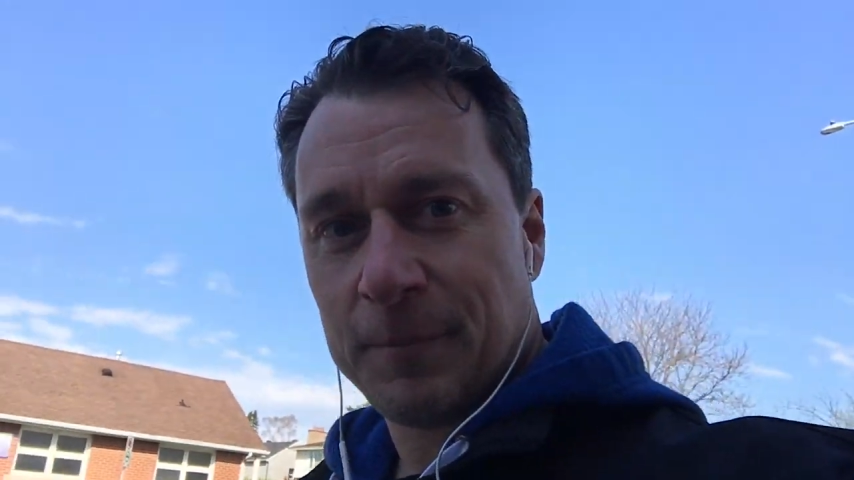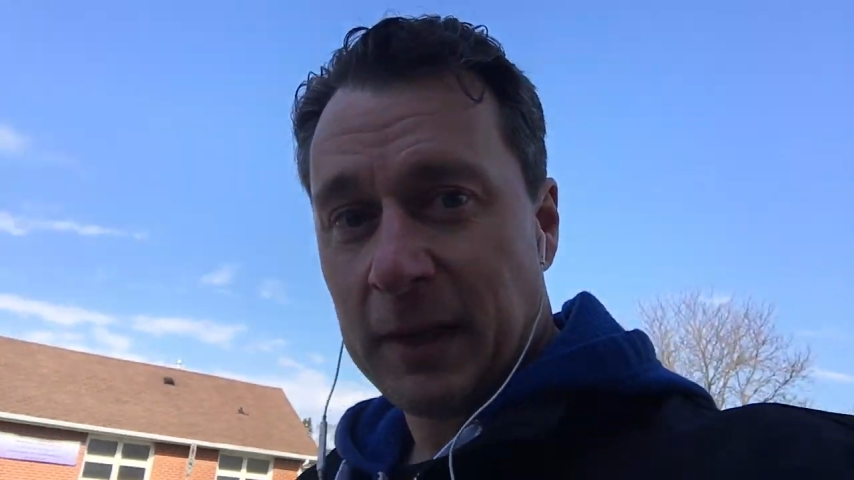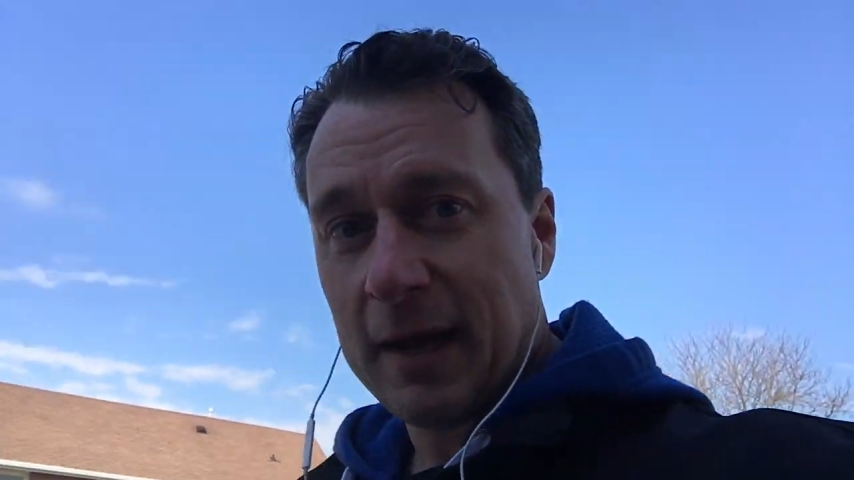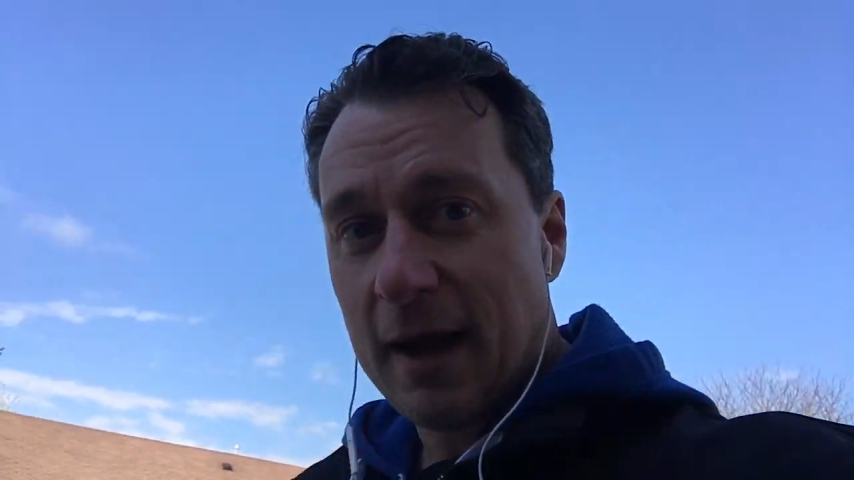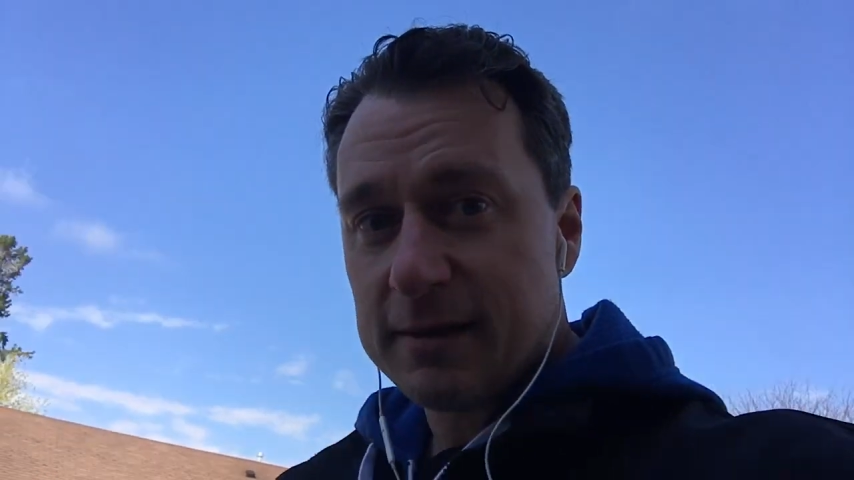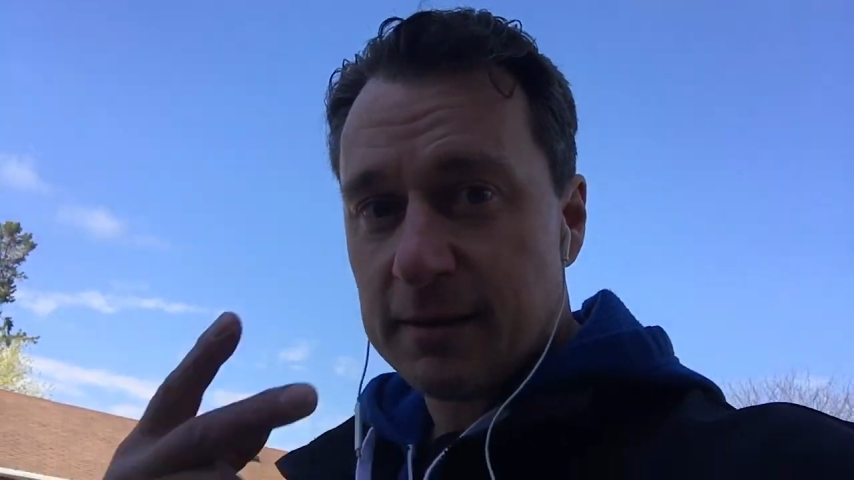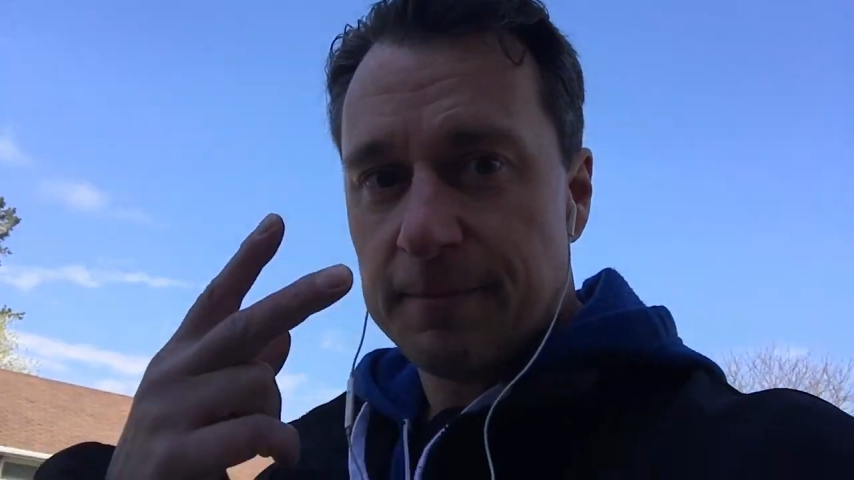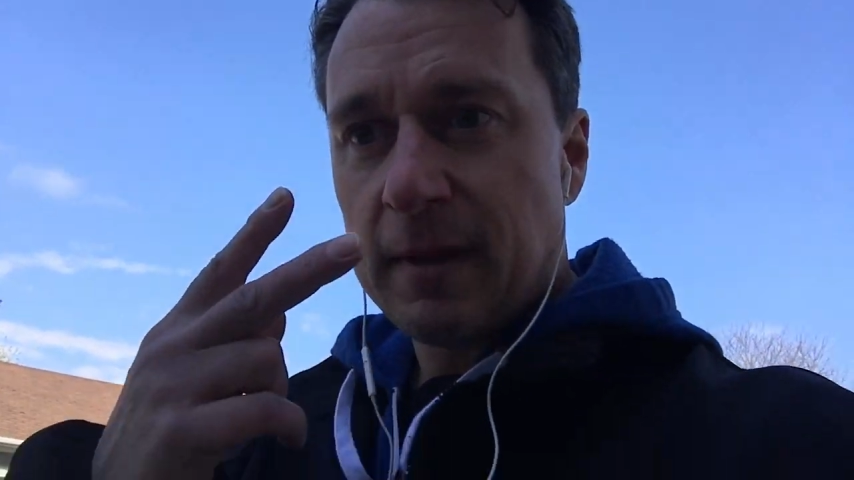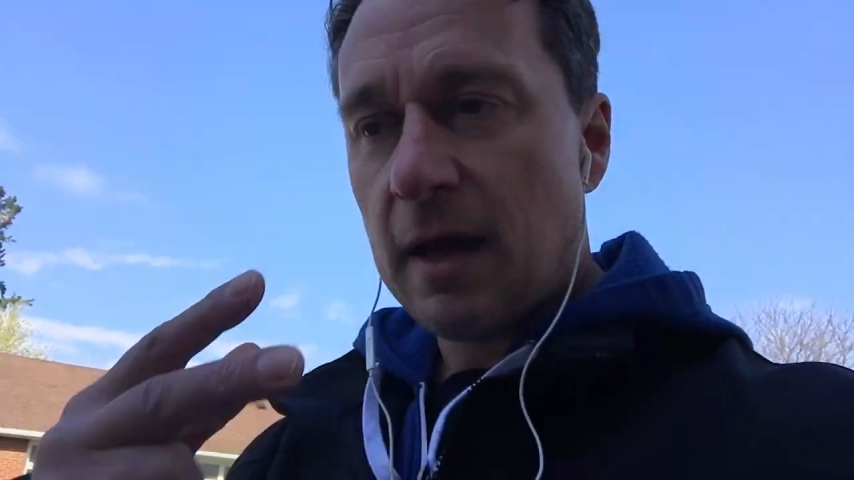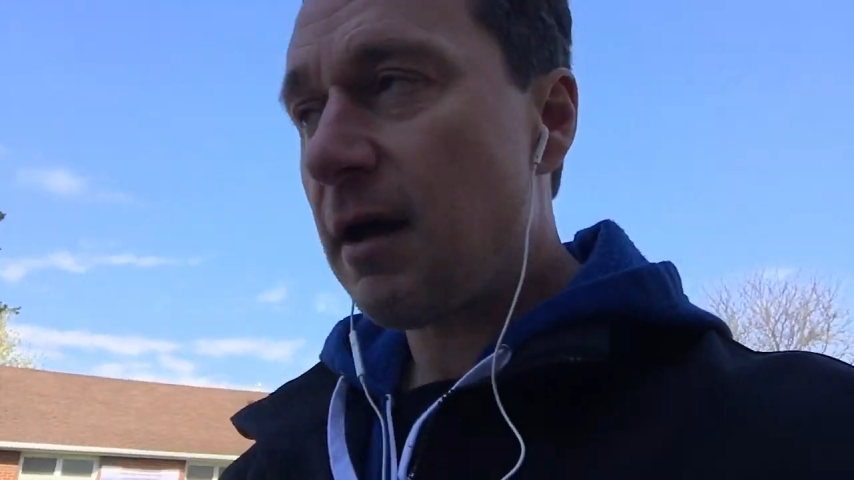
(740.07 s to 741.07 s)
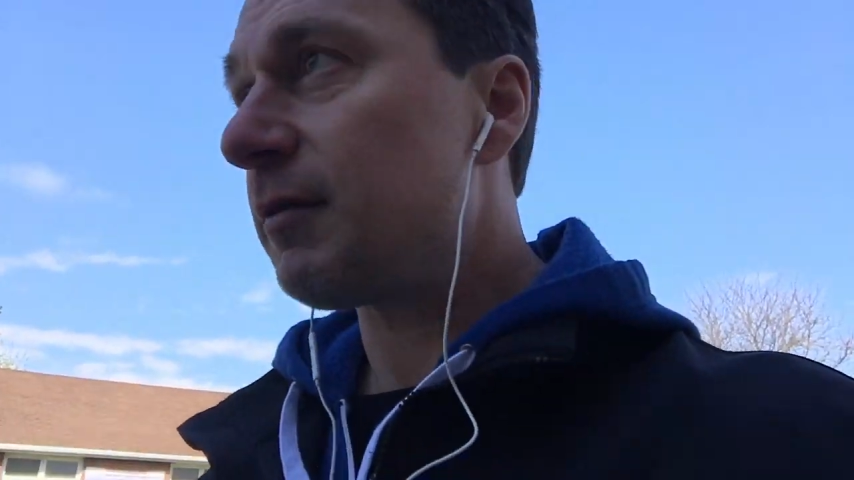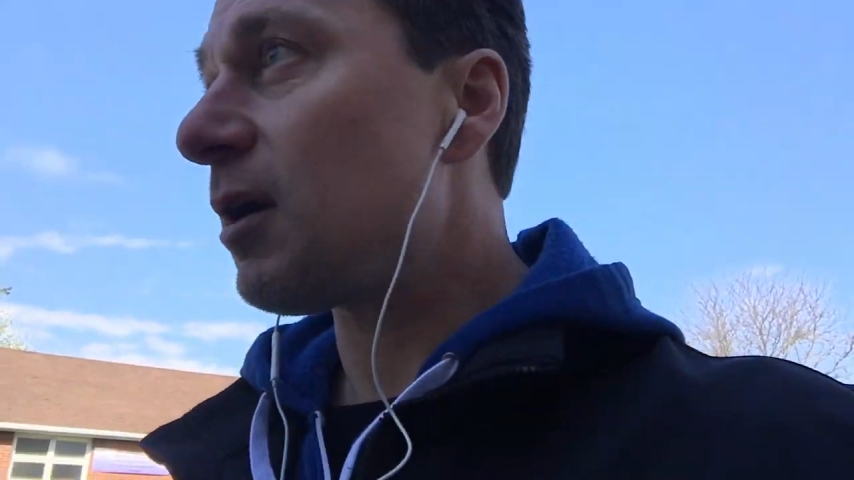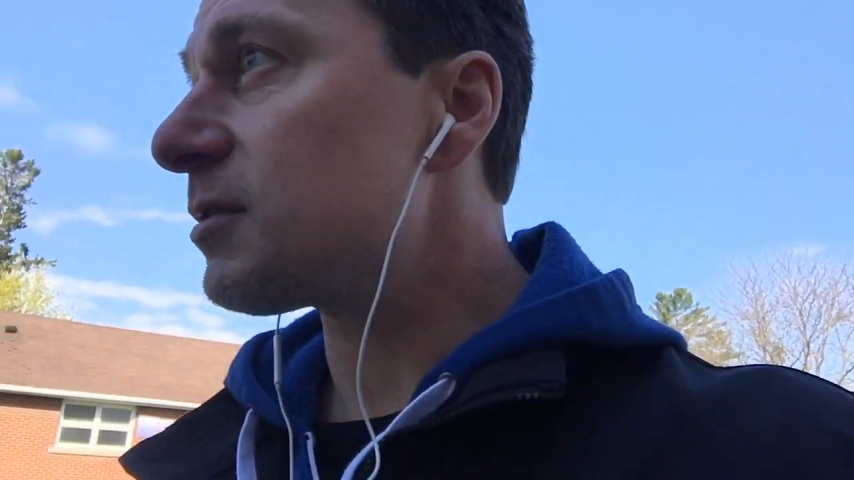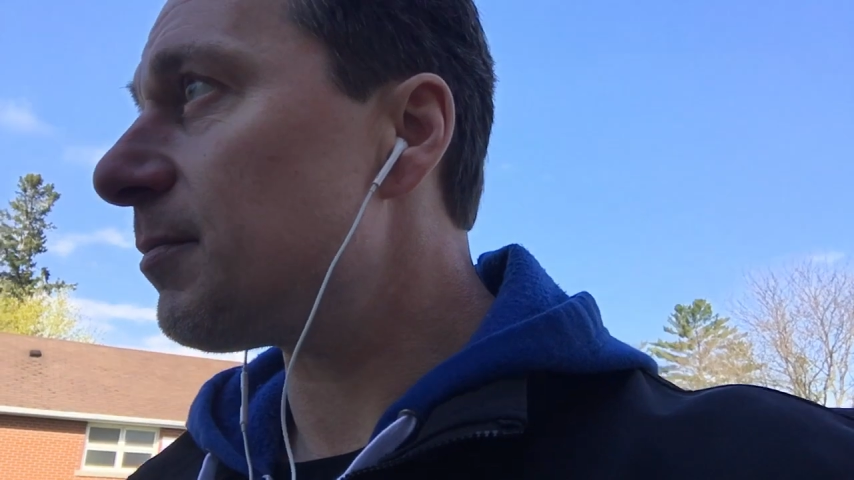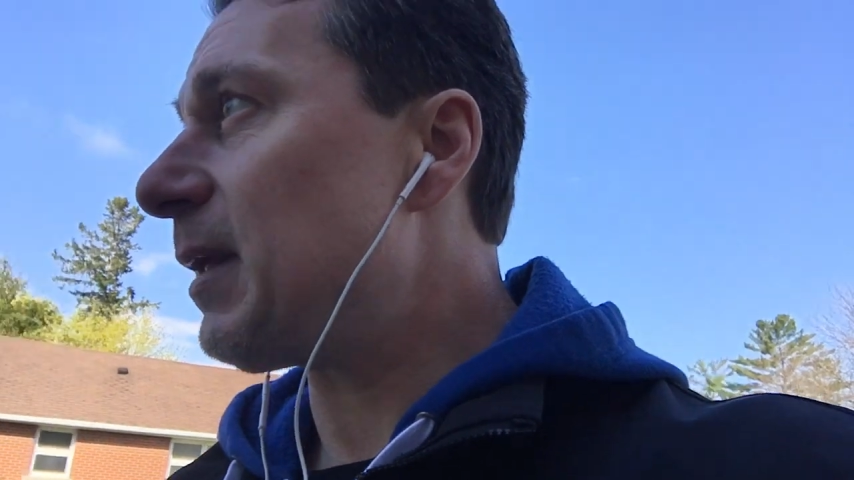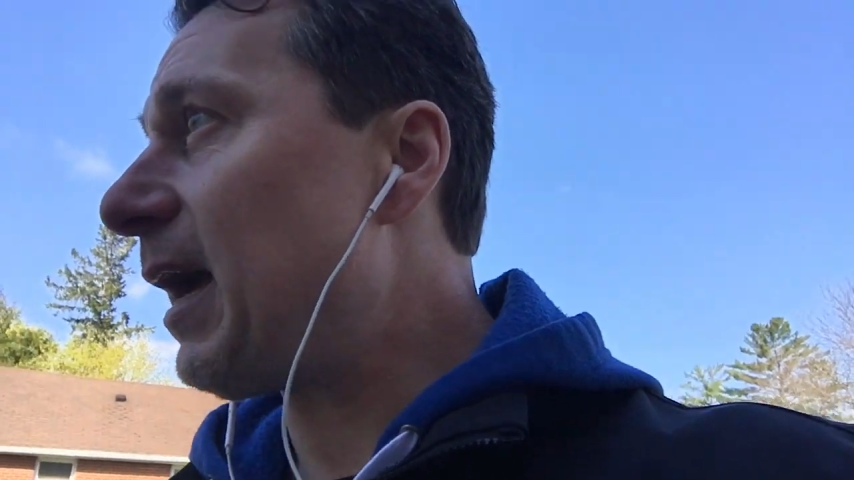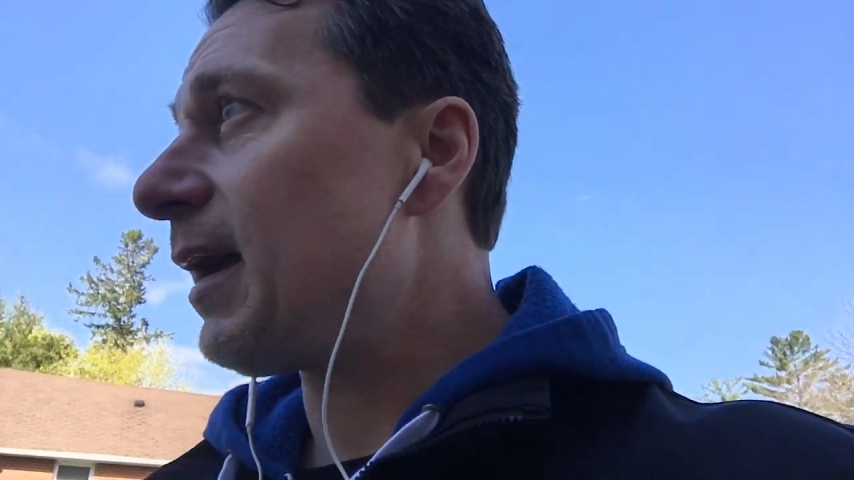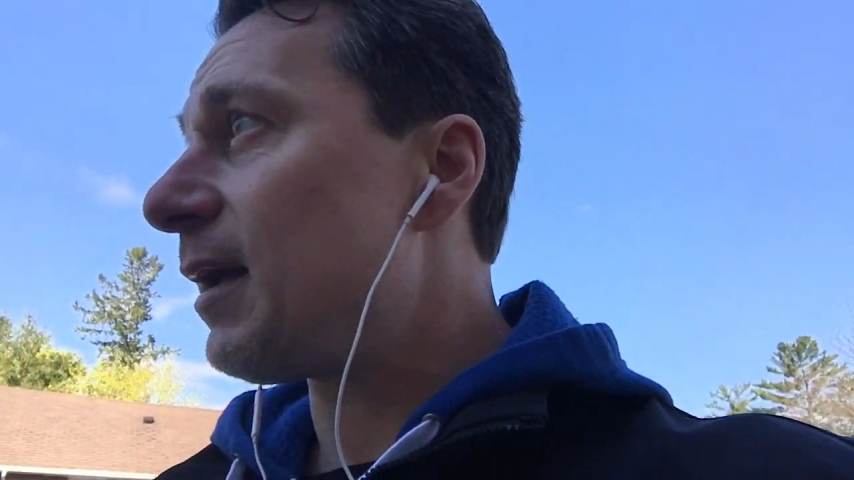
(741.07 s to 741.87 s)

Okay, guys, have an awesome day,